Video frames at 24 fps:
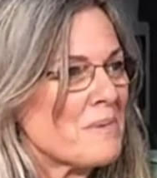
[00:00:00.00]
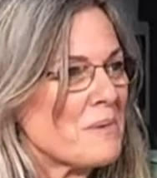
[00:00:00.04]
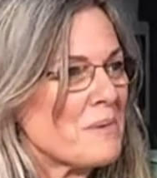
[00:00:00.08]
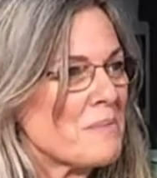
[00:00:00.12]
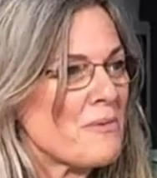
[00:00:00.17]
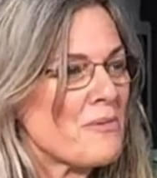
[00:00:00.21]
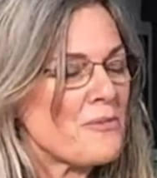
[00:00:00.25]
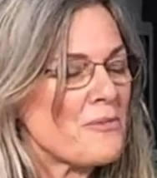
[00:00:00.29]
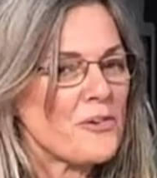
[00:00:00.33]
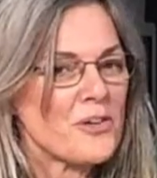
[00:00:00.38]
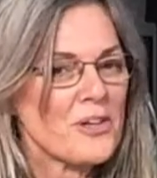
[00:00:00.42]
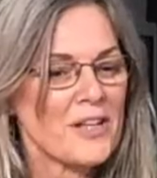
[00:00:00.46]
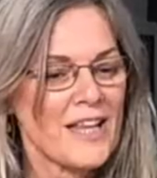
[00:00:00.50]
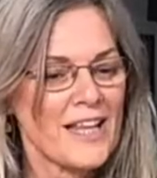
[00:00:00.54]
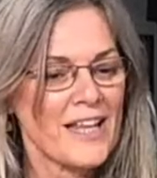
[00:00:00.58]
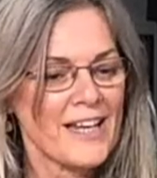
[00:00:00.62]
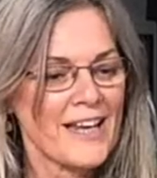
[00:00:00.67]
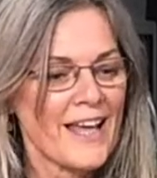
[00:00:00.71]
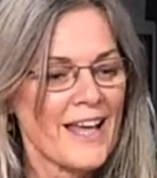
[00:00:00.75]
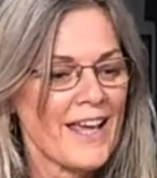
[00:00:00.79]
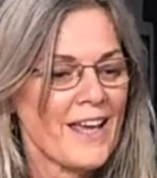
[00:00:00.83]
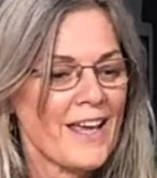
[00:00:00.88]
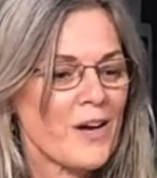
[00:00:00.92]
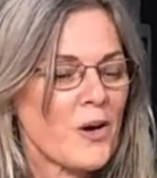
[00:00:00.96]
But before that,
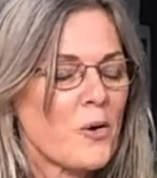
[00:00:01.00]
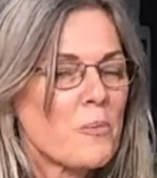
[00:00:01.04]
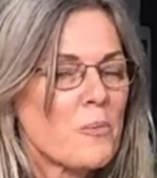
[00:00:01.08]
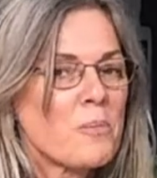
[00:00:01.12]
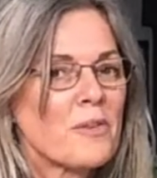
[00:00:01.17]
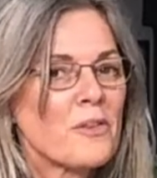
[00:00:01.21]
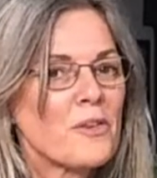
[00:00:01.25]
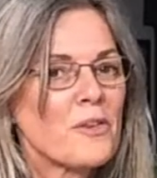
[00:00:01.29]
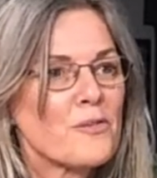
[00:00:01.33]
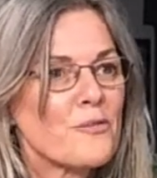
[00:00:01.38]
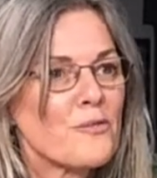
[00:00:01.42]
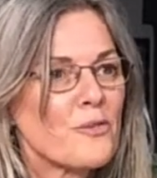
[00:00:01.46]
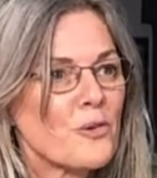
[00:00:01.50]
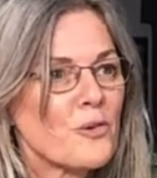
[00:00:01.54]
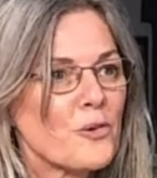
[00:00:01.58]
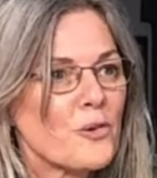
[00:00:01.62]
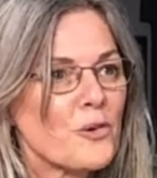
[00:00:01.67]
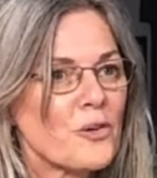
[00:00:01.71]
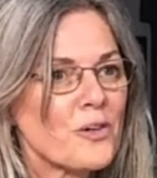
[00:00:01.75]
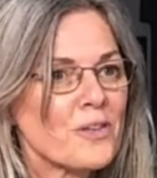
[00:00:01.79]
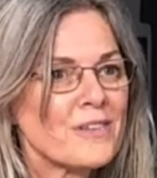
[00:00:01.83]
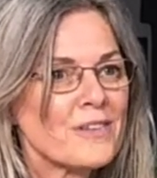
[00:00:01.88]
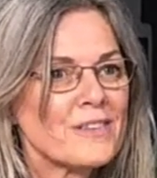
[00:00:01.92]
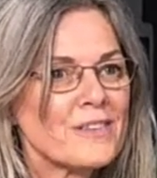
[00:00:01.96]
I open the
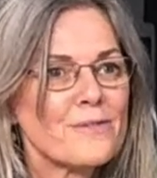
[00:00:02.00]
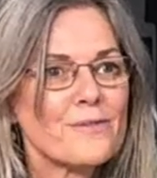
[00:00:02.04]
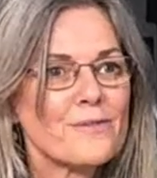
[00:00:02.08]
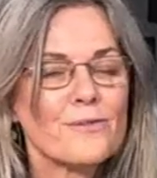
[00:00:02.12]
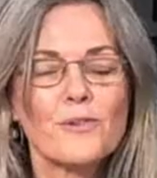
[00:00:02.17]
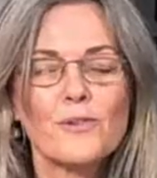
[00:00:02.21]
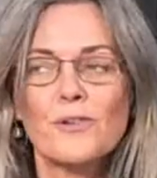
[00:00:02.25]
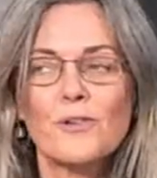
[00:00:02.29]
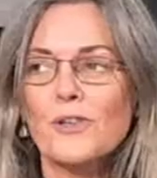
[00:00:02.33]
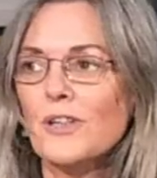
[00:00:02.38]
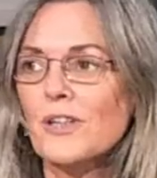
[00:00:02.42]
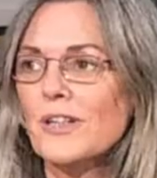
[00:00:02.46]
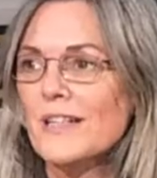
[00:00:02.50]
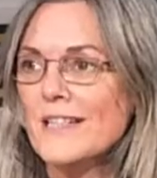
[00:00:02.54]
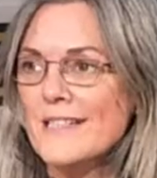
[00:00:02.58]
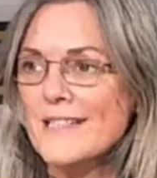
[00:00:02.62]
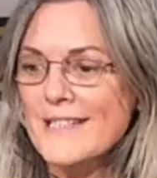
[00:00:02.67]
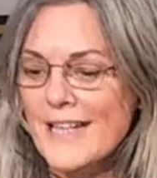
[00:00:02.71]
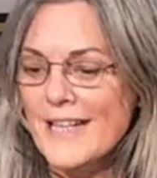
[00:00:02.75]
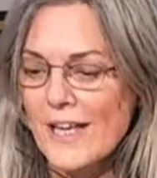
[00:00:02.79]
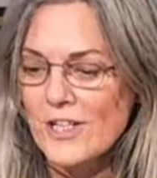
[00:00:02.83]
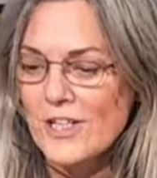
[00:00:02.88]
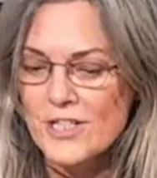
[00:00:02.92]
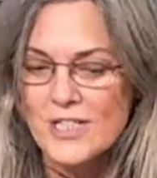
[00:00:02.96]
floor for
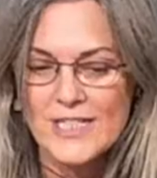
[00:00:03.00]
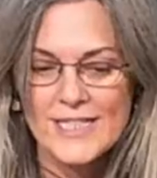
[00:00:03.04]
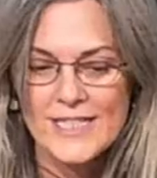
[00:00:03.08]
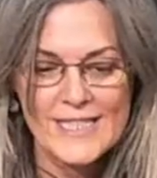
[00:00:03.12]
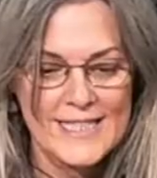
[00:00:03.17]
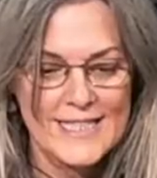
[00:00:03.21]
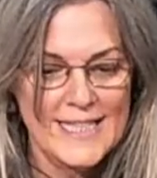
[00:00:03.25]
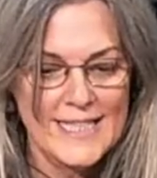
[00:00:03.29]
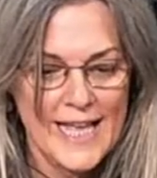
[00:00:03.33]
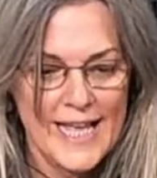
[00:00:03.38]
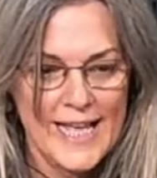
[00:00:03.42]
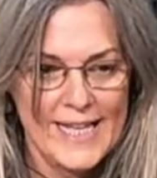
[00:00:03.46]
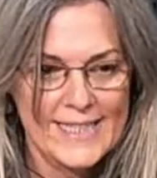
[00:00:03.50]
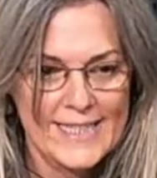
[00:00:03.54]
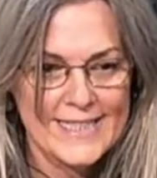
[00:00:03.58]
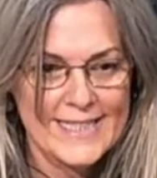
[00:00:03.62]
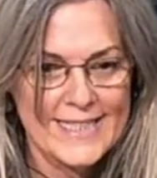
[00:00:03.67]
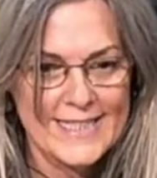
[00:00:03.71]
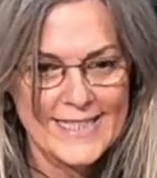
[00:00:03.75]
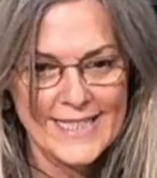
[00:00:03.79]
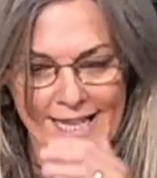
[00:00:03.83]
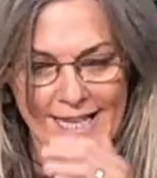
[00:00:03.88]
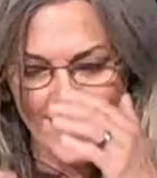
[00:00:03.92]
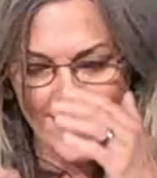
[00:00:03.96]
discussions,
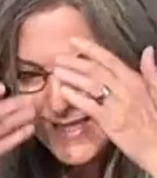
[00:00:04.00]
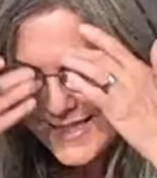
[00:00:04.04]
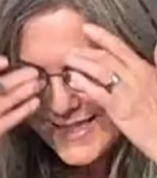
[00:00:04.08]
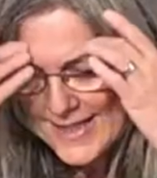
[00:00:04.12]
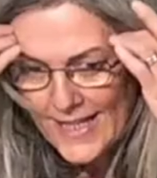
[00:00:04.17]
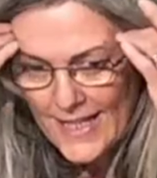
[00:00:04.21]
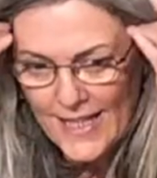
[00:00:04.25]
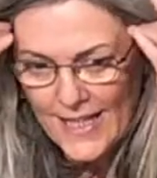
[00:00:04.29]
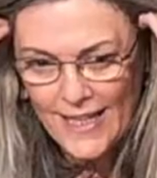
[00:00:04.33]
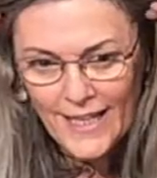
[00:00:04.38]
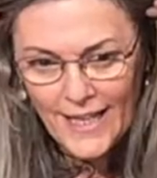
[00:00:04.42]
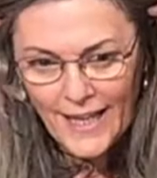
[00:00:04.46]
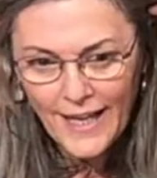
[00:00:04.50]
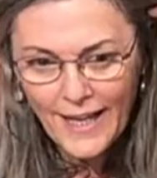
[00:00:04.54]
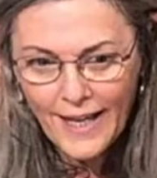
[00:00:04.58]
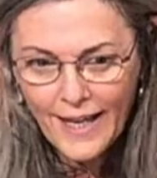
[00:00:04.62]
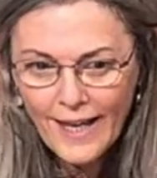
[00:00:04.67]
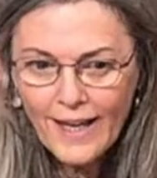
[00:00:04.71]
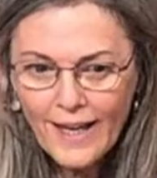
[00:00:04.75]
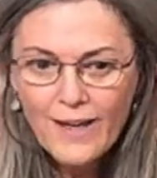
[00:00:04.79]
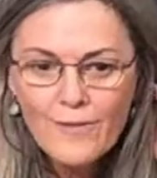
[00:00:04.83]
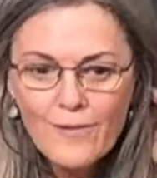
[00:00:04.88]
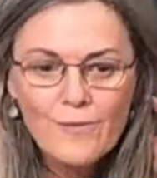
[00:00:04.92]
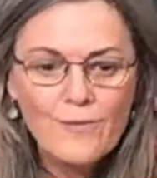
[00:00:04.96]
and
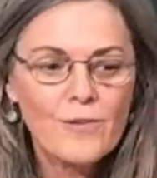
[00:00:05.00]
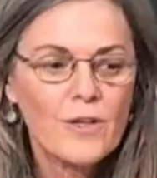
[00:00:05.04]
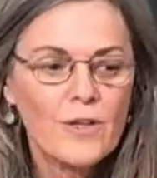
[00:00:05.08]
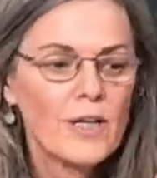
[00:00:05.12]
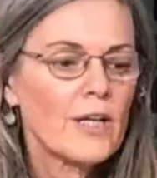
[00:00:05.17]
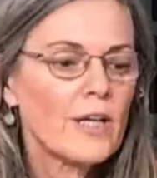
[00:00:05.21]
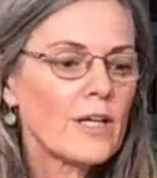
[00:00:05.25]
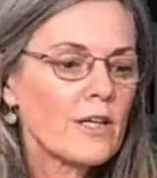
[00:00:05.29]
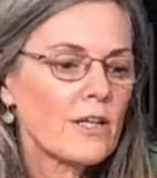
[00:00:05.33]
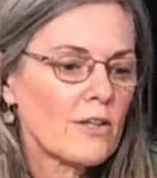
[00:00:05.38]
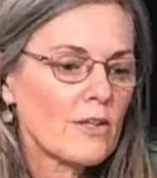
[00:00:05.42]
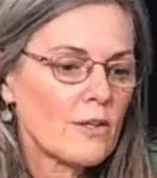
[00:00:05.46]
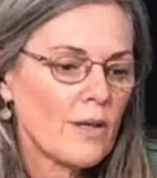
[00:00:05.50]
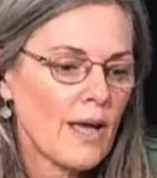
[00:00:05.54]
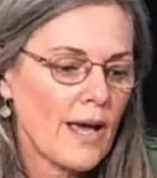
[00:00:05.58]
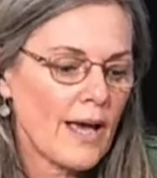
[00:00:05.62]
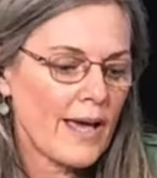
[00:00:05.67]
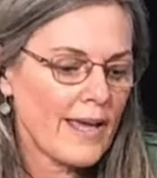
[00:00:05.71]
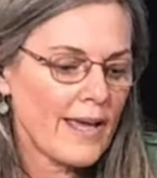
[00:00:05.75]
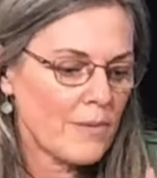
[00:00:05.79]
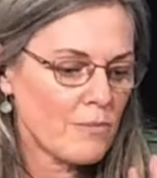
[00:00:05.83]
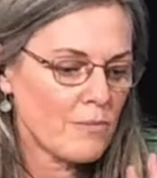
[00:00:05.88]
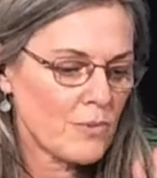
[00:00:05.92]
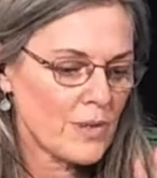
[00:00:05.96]

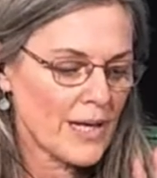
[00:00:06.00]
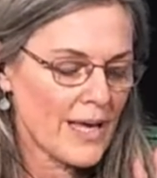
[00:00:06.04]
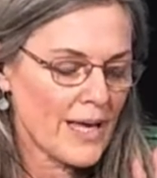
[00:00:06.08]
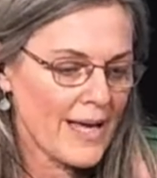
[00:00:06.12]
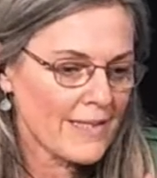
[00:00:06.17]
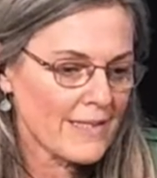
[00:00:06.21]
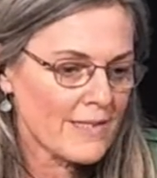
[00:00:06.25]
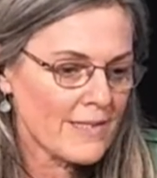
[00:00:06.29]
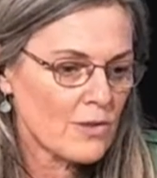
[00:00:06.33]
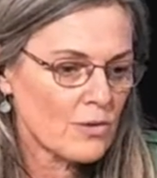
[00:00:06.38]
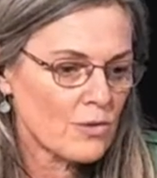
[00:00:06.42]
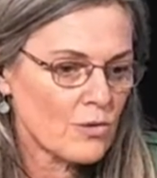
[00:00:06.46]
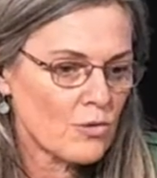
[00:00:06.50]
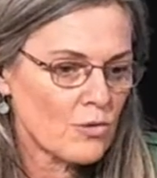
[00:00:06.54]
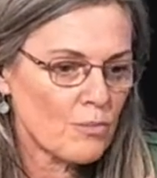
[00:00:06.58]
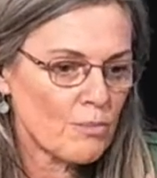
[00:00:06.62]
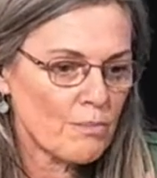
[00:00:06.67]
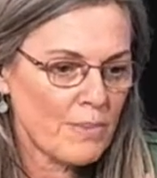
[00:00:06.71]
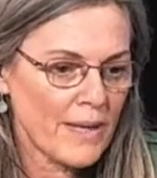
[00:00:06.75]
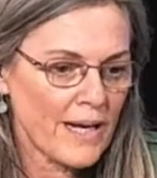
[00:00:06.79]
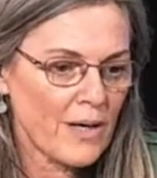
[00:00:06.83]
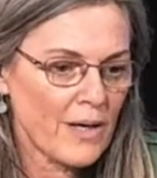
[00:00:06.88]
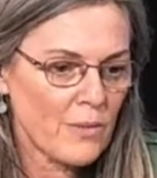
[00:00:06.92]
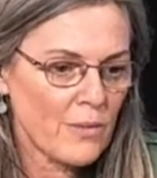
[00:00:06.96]
I will ask you to
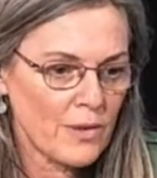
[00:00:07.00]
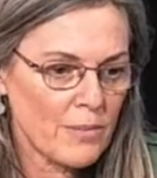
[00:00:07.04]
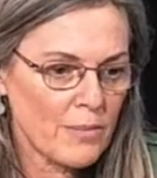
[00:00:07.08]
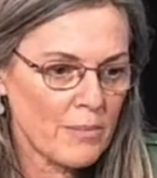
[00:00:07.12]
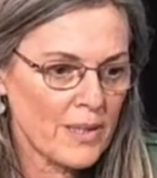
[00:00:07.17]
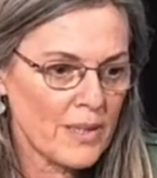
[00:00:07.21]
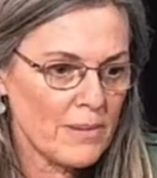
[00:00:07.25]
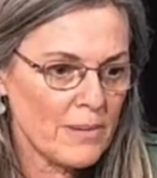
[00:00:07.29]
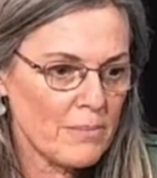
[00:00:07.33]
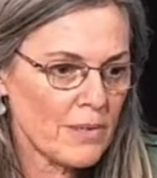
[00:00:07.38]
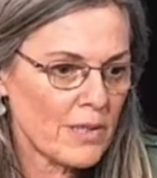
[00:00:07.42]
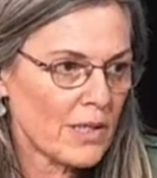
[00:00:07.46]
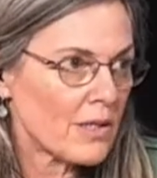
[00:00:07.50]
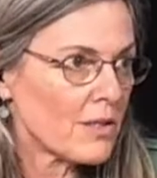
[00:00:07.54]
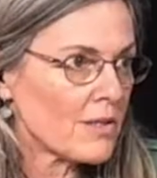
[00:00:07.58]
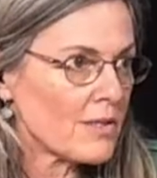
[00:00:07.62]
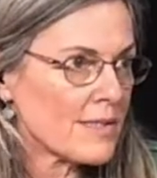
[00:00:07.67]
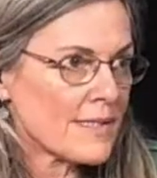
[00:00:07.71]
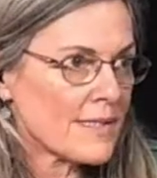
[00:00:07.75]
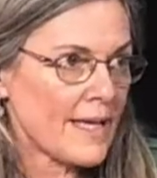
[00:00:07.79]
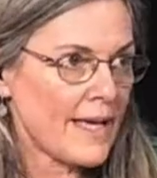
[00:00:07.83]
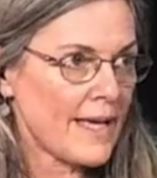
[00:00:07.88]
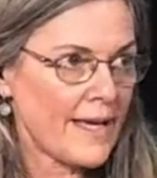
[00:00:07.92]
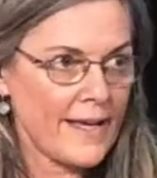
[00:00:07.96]
bear with me
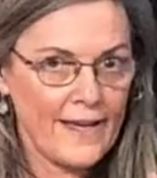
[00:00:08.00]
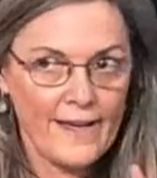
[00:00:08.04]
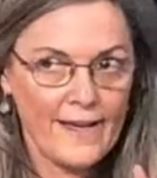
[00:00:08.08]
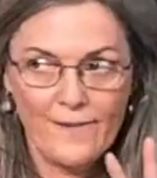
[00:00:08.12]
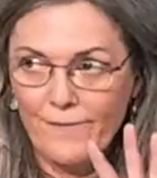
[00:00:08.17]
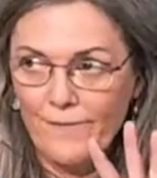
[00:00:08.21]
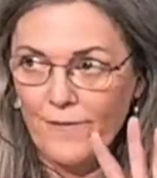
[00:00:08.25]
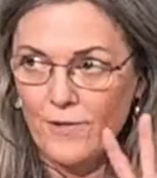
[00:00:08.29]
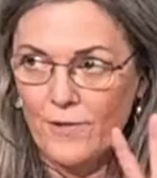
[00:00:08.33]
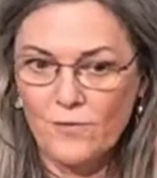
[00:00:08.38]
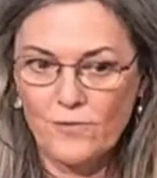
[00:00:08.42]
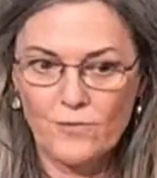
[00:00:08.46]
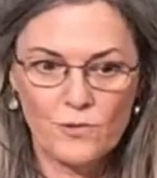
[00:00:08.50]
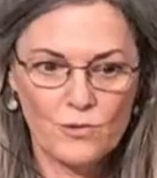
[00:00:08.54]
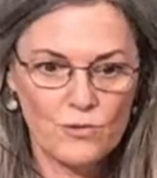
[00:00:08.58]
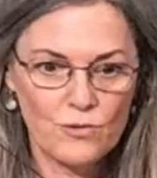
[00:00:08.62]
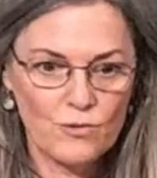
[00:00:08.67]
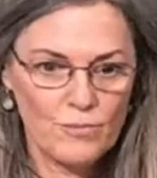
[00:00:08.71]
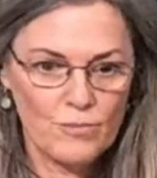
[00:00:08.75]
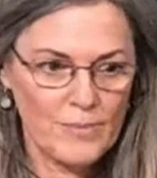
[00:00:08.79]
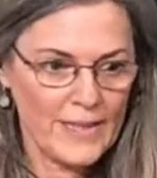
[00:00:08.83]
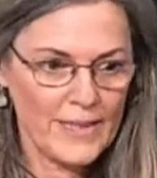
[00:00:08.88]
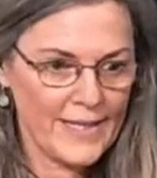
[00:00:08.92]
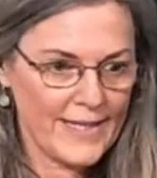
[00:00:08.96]
because I have the
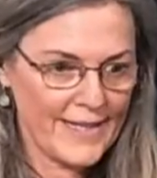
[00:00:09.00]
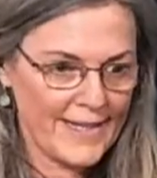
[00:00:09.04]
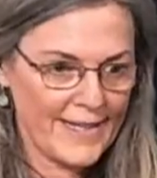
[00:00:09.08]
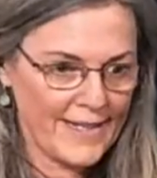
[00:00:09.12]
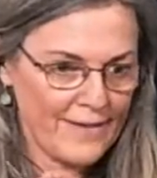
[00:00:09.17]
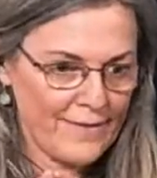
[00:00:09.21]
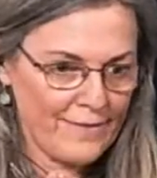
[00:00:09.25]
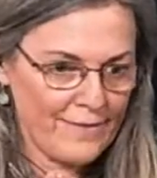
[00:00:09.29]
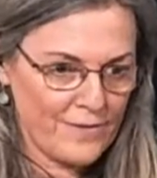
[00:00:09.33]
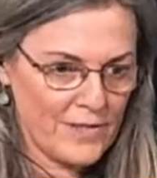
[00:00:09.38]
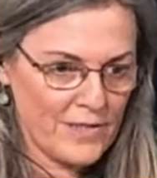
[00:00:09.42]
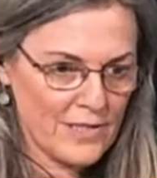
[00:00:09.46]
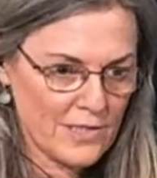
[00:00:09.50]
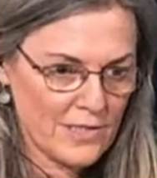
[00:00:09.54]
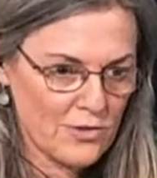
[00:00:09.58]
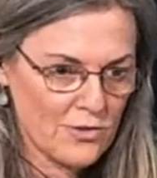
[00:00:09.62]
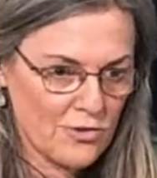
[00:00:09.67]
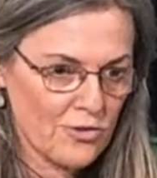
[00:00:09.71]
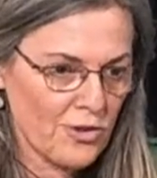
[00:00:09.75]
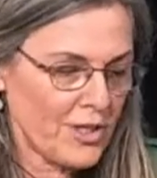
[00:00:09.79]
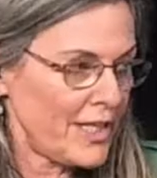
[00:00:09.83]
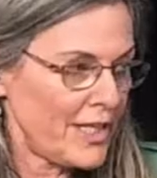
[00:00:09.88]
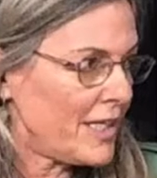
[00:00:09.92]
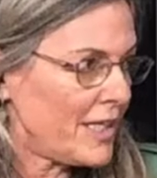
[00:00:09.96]
room and I have the
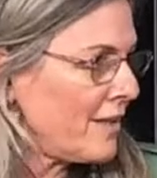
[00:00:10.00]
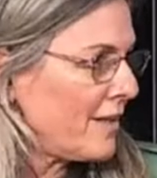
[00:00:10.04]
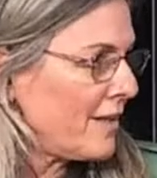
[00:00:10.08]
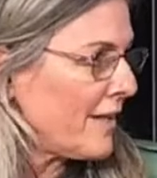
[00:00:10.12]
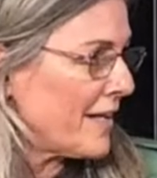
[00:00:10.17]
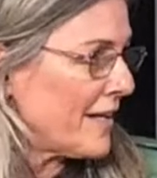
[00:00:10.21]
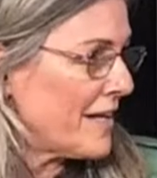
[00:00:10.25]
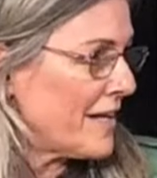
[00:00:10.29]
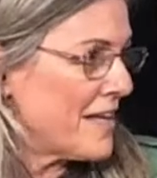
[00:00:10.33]
screen